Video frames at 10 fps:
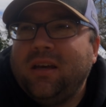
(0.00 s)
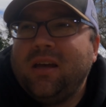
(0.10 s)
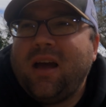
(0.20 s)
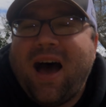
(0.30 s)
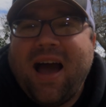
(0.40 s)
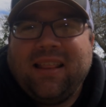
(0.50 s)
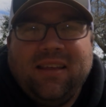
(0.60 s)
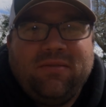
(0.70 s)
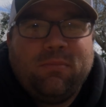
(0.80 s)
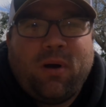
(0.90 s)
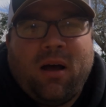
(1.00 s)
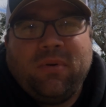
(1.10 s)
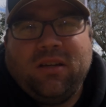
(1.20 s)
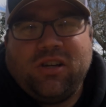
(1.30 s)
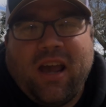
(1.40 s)
I lived in Palm
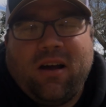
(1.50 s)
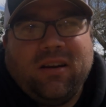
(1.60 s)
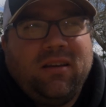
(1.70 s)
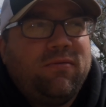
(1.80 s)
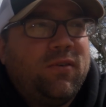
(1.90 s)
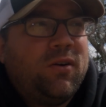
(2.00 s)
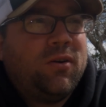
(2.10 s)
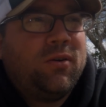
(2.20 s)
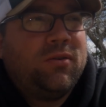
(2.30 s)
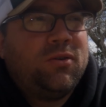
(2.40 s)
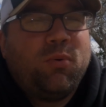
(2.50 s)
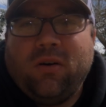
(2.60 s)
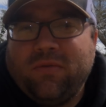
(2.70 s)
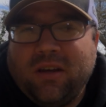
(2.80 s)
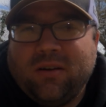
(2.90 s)
Beach County for
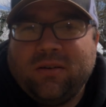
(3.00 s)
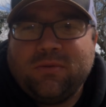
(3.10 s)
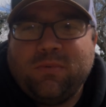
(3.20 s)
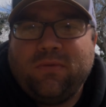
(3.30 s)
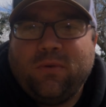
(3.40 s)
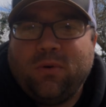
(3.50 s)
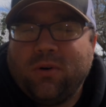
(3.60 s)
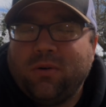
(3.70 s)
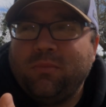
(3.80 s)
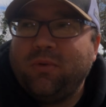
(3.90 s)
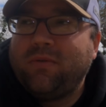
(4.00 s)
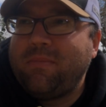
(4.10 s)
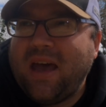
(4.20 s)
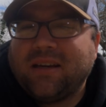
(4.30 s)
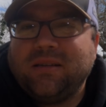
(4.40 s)
12 years before moving
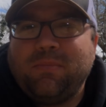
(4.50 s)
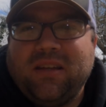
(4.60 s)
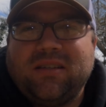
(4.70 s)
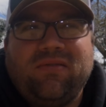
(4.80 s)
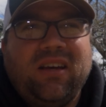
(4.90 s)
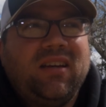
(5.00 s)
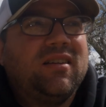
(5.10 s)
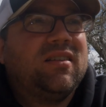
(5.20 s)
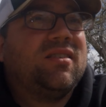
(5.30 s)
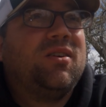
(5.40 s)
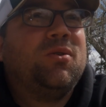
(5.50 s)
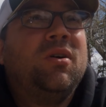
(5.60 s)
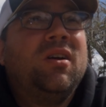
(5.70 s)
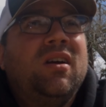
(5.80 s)
back to Pennsylvania. So